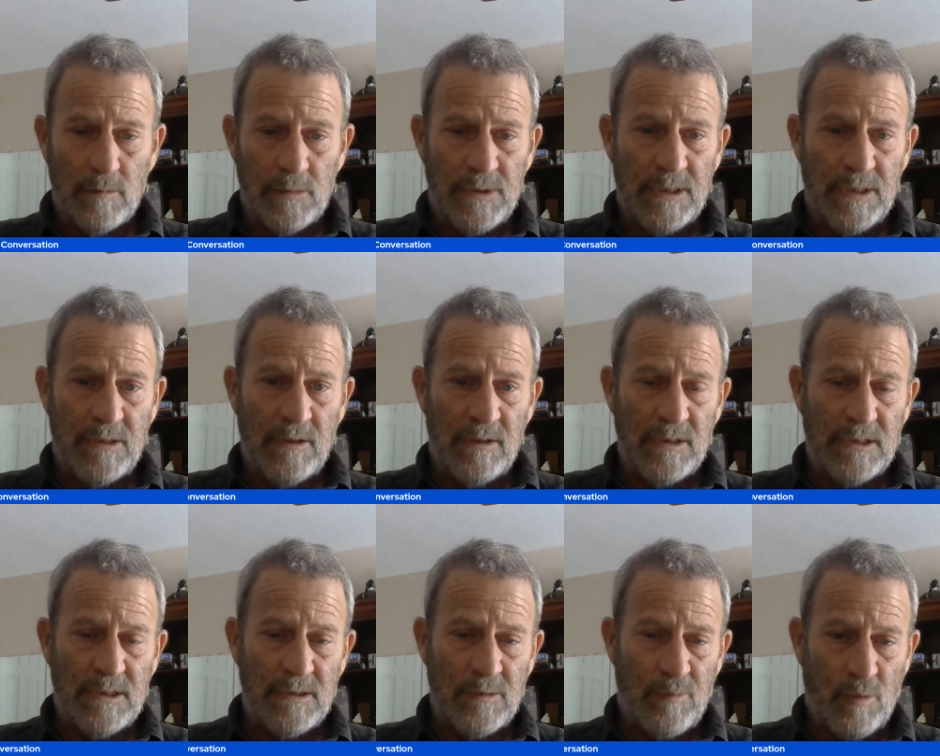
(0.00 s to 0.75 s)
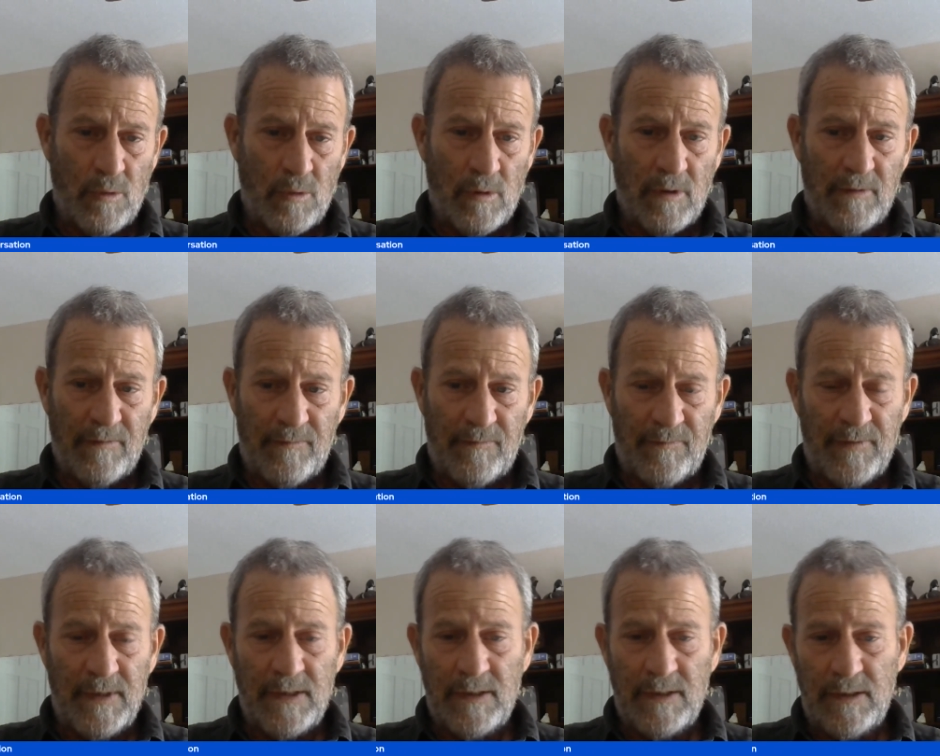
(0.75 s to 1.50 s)
she couldn't support
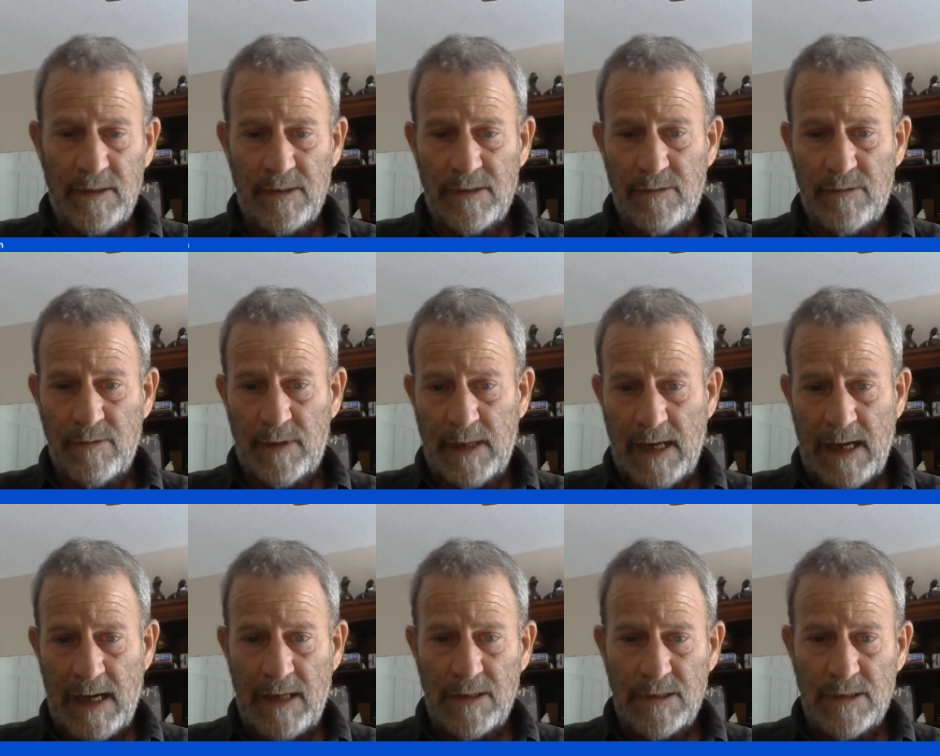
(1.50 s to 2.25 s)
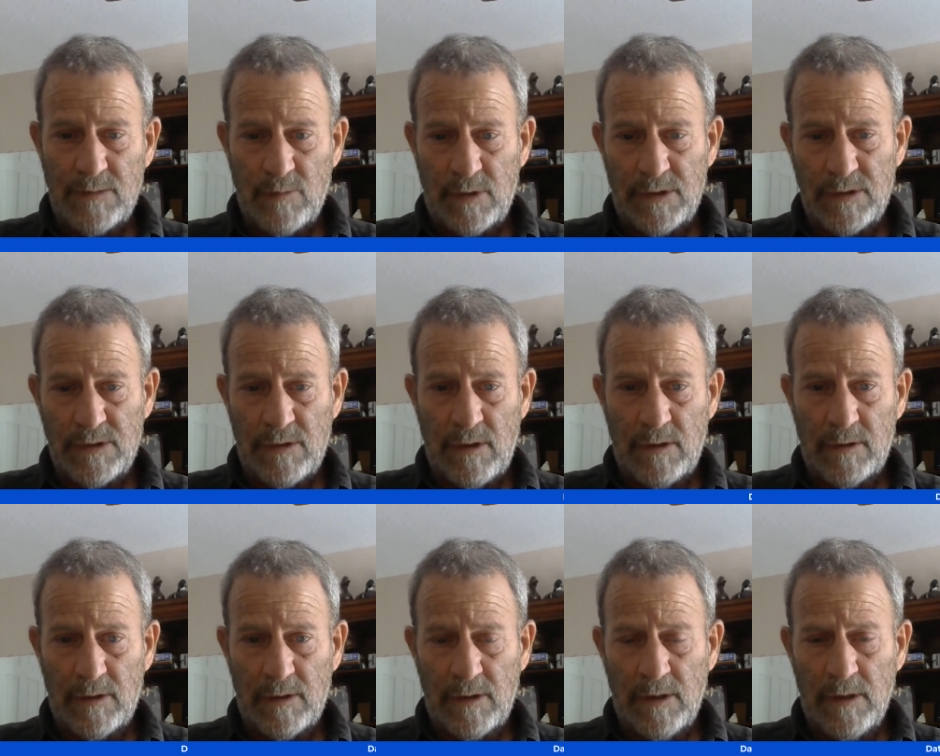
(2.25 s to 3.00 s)
feeding these three cats much
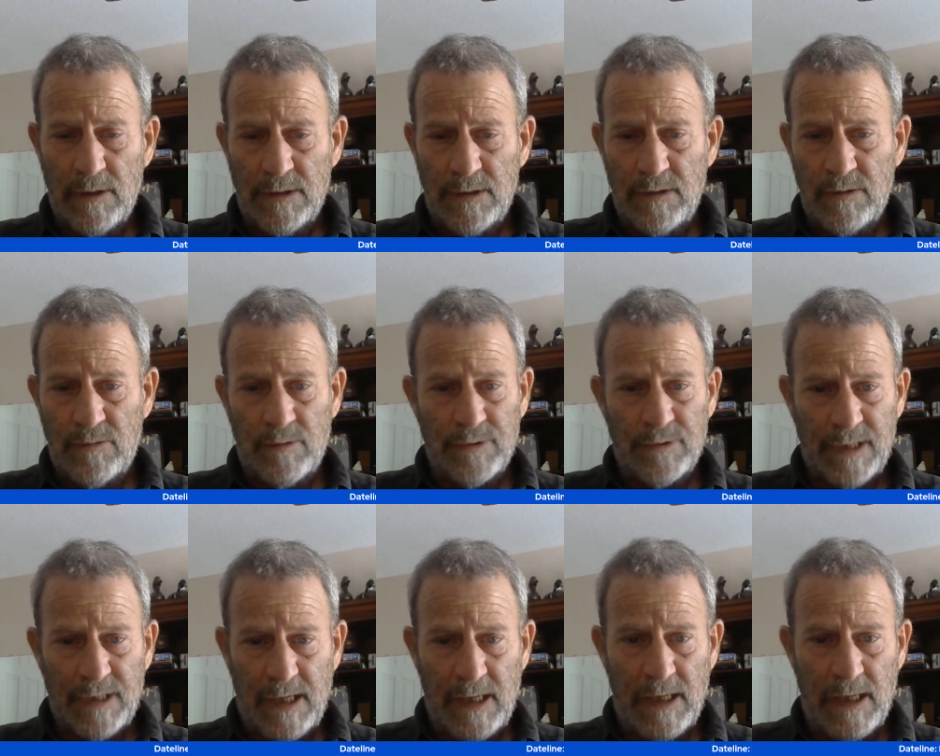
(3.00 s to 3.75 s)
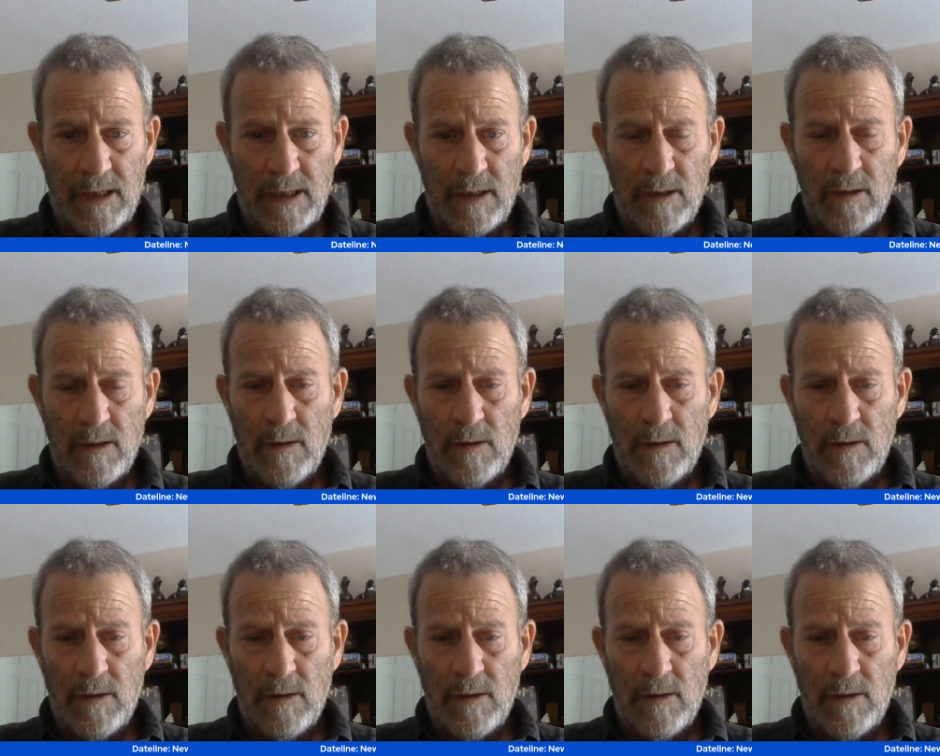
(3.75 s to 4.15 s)
longer. She's real skinny.